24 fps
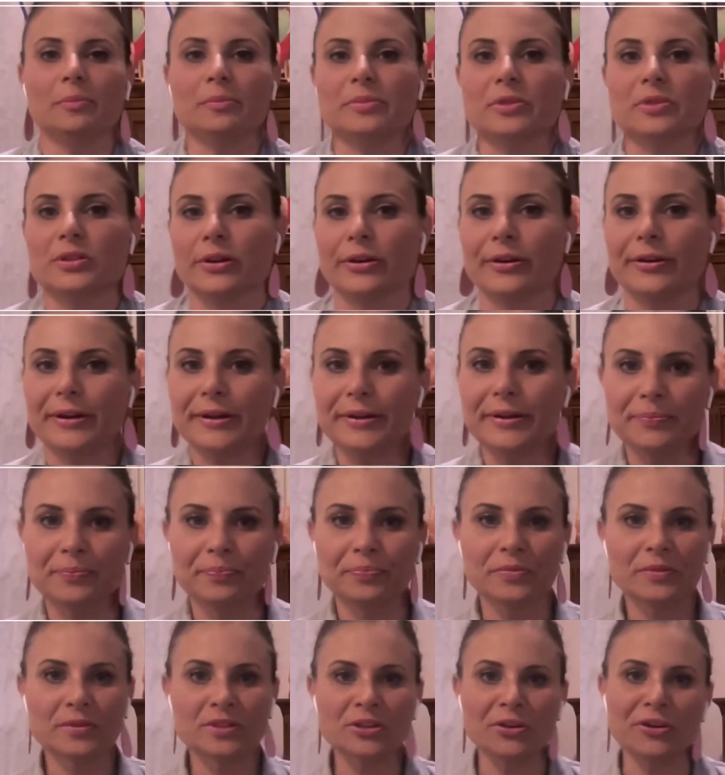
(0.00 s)

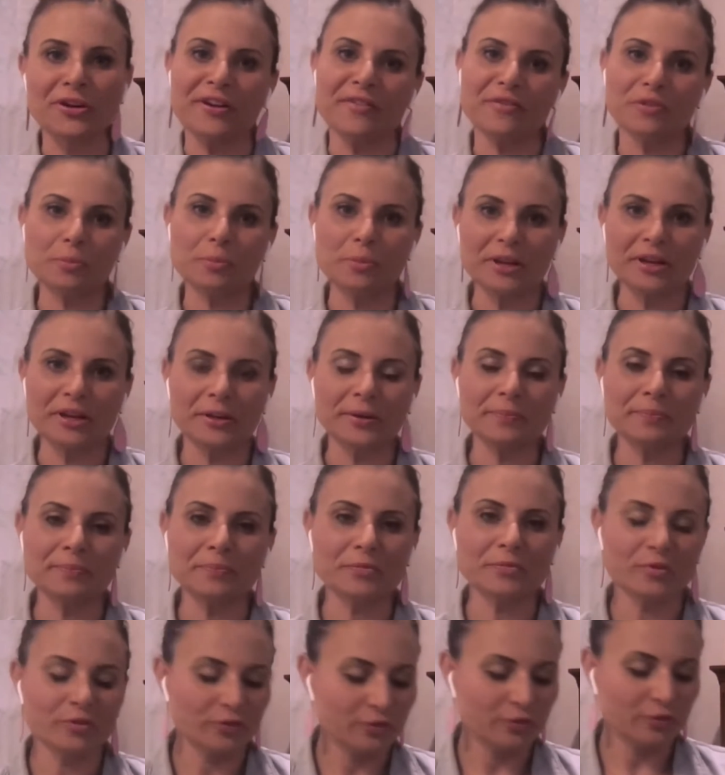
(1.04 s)
Sorry,
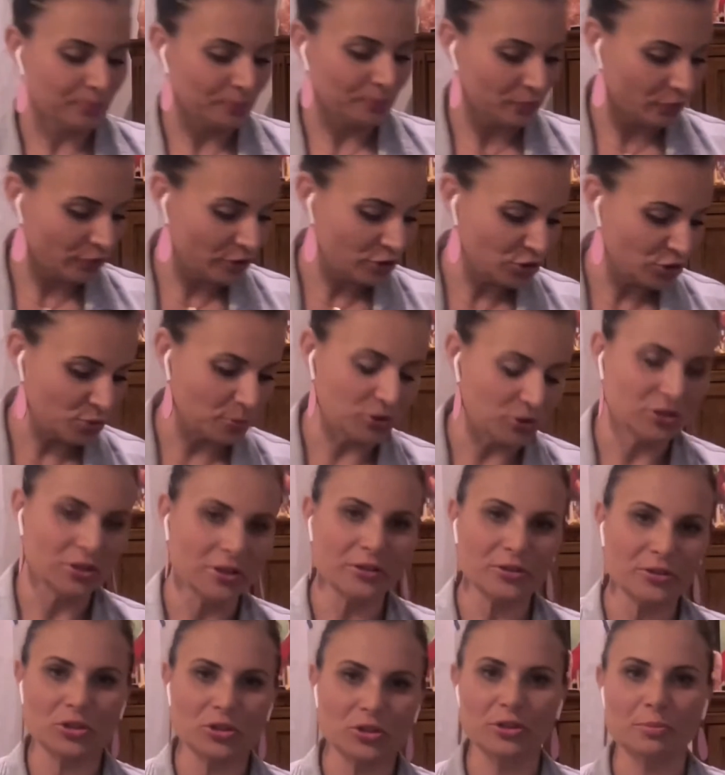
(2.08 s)
everybody. French
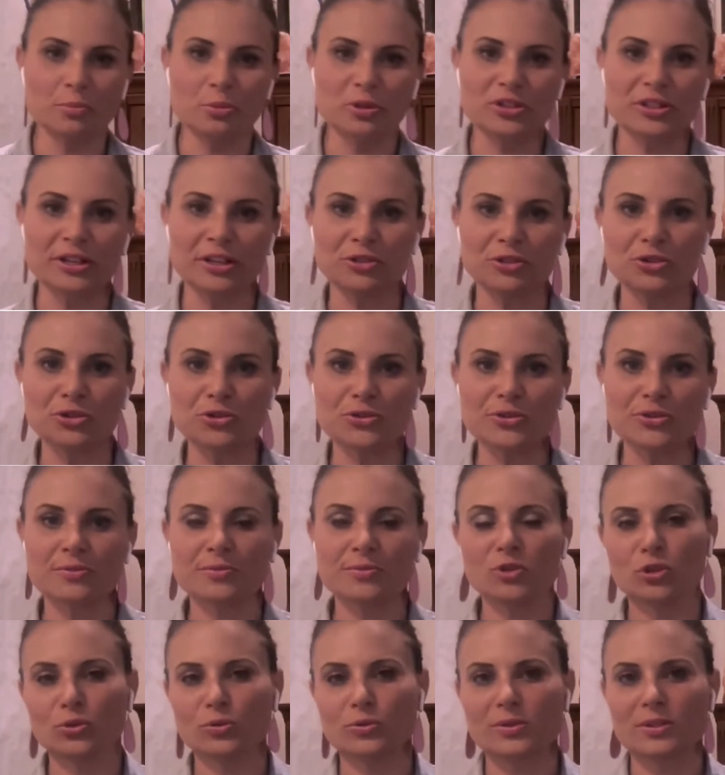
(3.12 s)
bulldogs are good
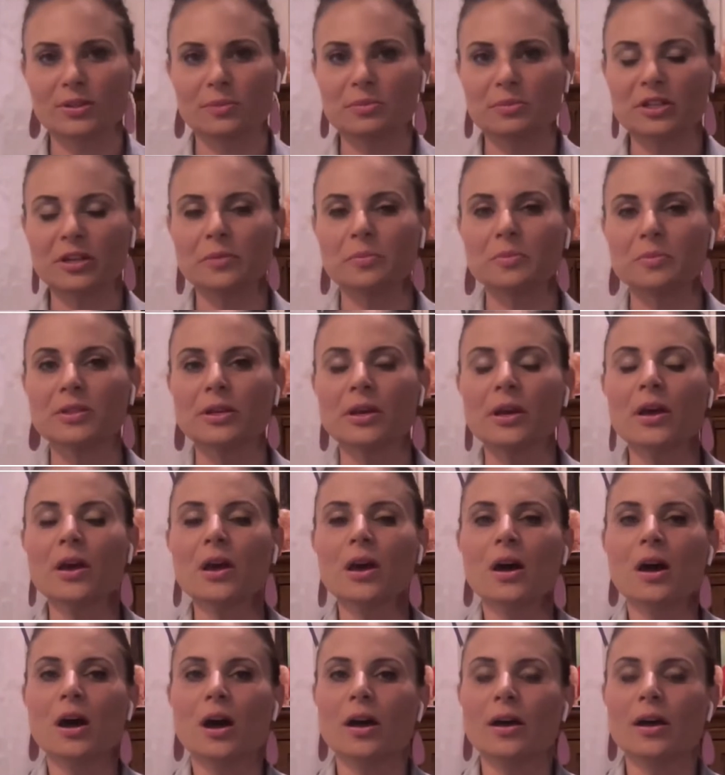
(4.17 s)
protectors too sometimes.
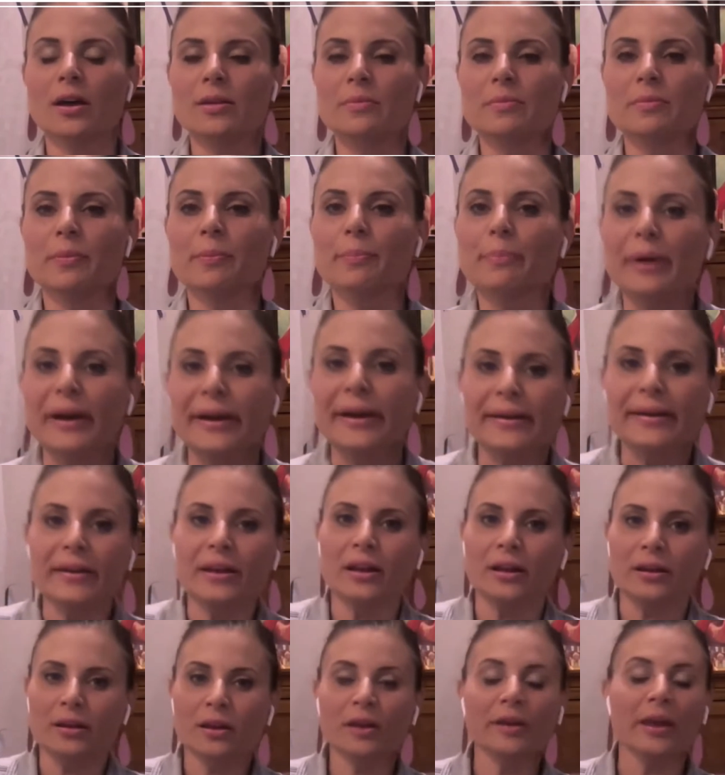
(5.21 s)

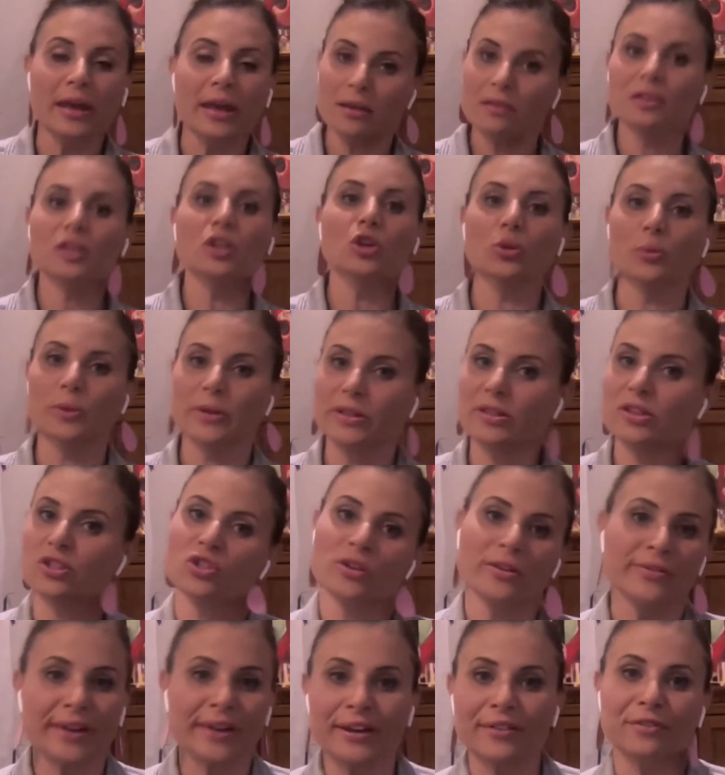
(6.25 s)
But you know
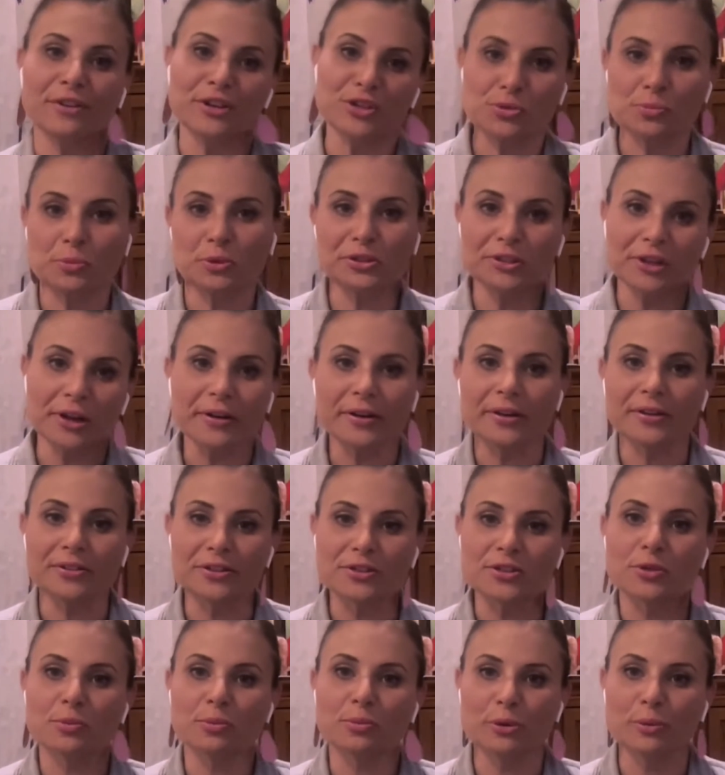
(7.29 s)
what? They should have had a French
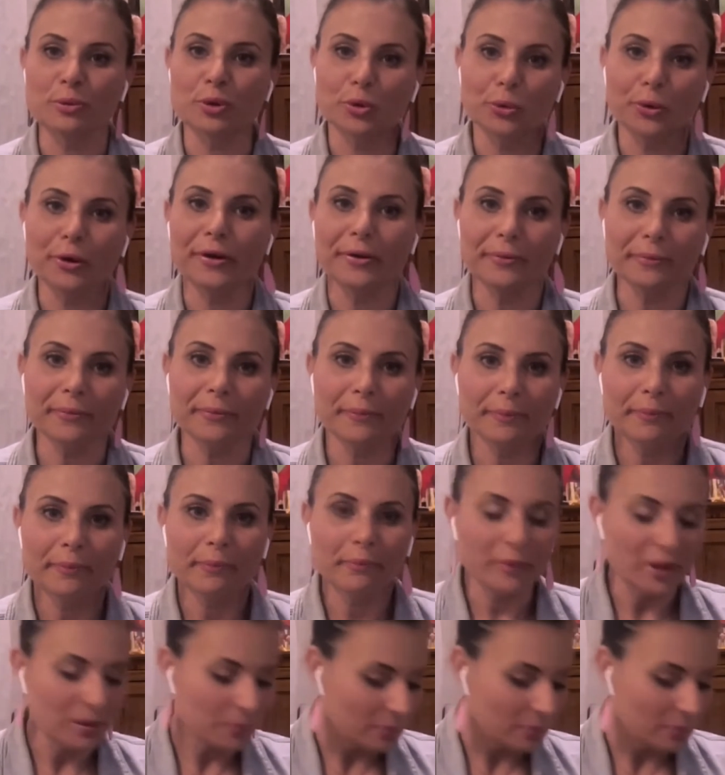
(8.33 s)
bulldog at the Supreme Court.